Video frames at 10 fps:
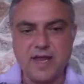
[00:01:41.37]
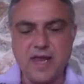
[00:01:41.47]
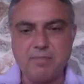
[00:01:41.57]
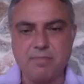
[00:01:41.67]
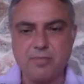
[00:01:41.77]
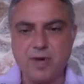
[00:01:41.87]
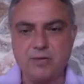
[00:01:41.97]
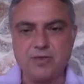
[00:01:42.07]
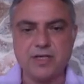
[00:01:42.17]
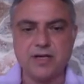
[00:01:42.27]
key
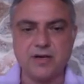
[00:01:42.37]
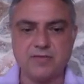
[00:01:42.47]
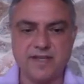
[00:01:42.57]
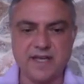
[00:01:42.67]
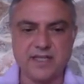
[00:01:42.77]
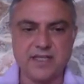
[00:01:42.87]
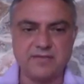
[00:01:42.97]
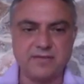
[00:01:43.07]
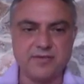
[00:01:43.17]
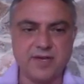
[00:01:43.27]
promoter of
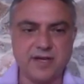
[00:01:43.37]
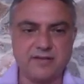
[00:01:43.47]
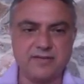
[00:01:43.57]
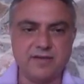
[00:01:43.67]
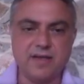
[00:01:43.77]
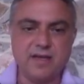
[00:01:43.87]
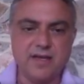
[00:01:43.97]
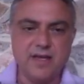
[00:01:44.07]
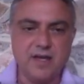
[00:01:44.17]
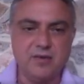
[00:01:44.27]
negative eugenics,
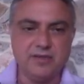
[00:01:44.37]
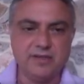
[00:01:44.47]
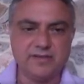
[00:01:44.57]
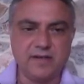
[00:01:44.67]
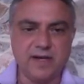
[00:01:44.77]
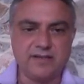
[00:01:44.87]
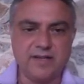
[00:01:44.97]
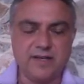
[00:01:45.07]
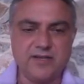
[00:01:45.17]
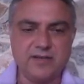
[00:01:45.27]
including
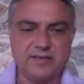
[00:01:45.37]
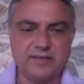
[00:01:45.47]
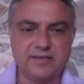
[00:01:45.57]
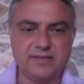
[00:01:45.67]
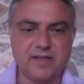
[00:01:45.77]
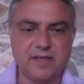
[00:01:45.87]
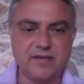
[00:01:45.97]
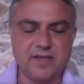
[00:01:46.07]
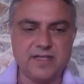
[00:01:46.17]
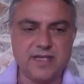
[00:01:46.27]
sterilization.
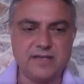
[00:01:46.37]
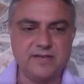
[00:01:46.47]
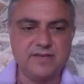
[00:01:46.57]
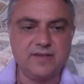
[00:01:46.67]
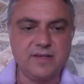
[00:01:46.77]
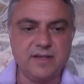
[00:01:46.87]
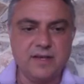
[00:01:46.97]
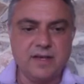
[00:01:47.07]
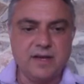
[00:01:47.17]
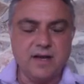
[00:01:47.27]
So, it is
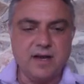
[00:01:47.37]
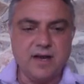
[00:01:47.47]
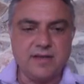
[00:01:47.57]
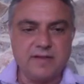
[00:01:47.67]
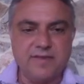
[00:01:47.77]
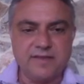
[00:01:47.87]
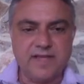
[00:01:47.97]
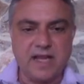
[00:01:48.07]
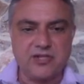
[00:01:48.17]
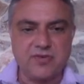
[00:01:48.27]
uh, the
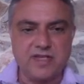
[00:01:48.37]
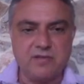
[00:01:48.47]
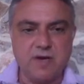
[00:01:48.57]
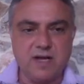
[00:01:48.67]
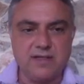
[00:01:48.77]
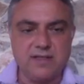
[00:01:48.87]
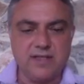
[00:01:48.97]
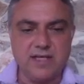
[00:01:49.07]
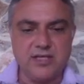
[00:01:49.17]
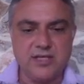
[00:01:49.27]
first country in the world
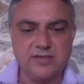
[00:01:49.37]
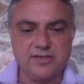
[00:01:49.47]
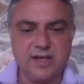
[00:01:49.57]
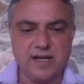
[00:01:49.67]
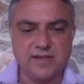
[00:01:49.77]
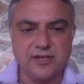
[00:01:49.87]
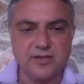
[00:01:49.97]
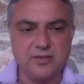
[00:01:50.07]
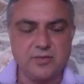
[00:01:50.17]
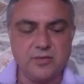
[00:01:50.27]
that introduced
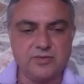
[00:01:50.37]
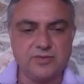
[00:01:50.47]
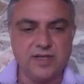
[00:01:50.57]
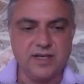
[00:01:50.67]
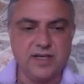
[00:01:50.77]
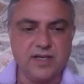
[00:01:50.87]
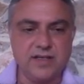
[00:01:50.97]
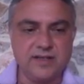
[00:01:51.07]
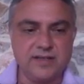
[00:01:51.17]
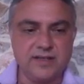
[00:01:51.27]
sterilization laws uh,